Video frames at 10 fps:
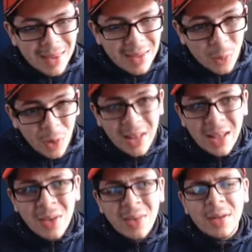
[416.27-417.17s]
right
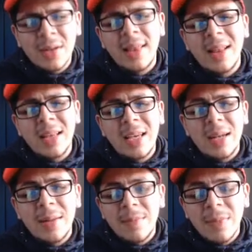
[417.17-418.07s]
now they're in the
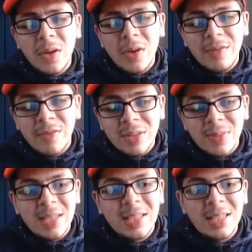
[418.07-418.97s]
lead. They're in first
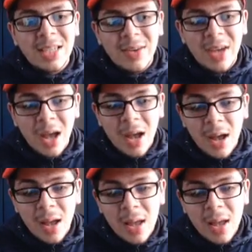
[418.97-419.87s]
place in Serie A.
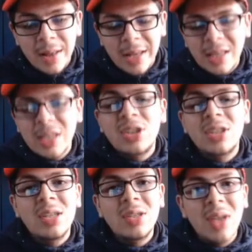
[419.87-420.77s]
They did just
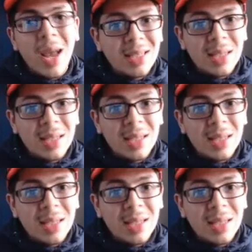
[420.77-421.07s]
lose to AC